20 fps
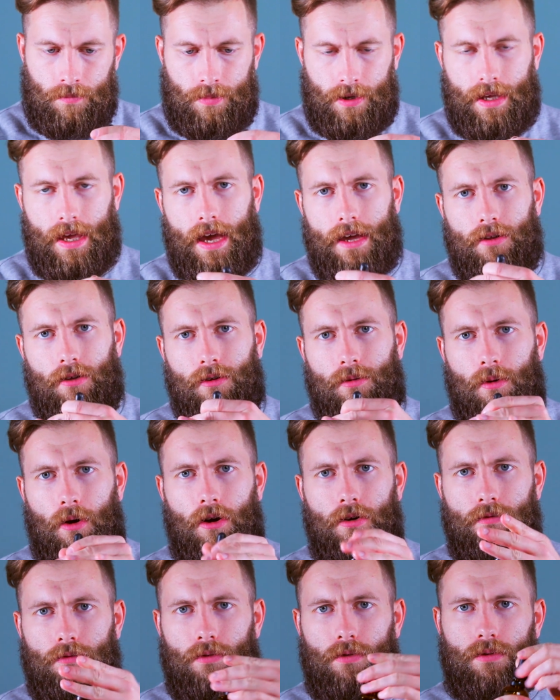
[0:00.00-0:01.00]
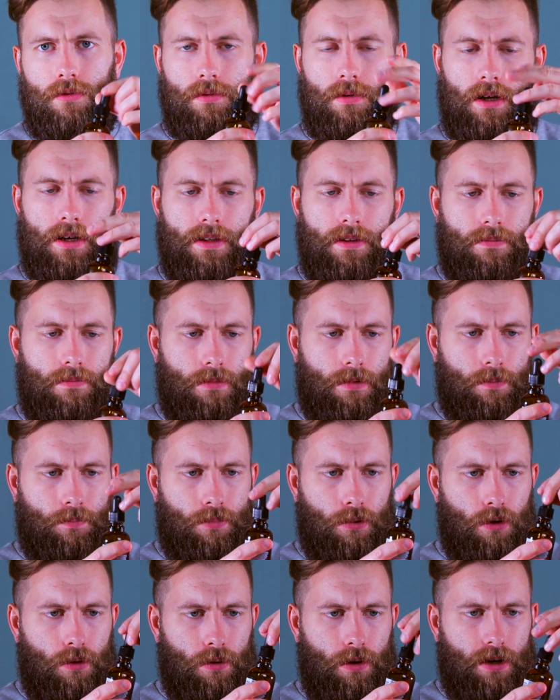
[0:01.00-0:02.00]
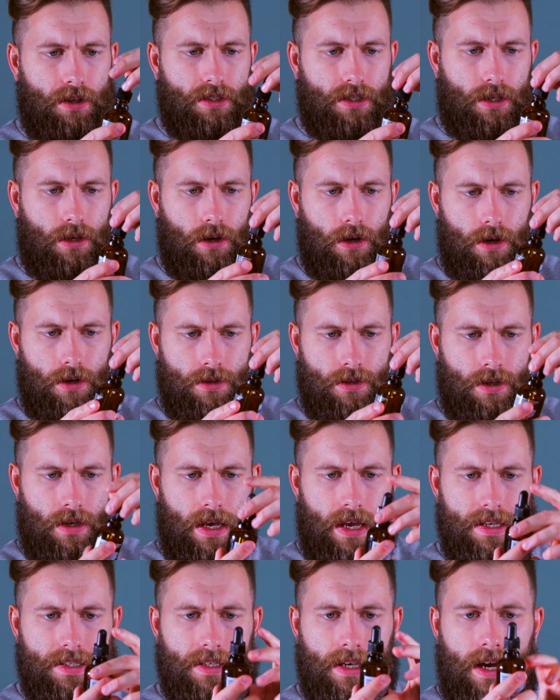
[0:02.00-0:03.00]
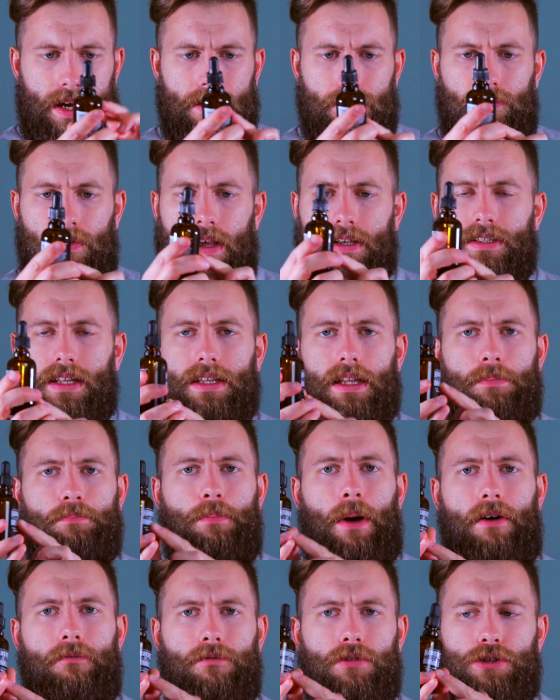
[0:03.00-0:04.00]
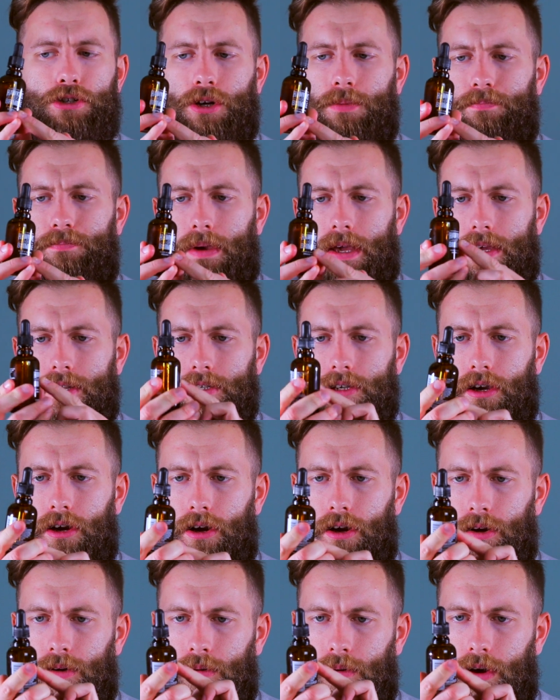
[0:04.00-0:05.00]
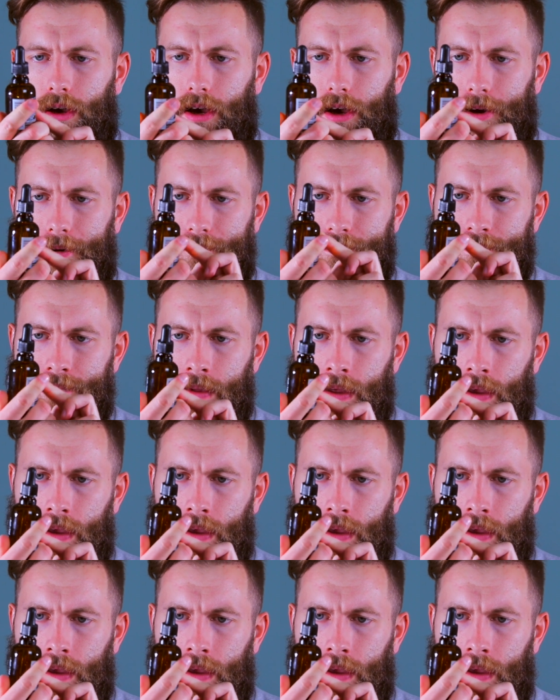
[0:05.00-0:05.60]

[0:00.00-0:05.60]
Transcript: But yeah, no, overall, like, the bottle looks good. It's like the Bedfordshire Beard Co.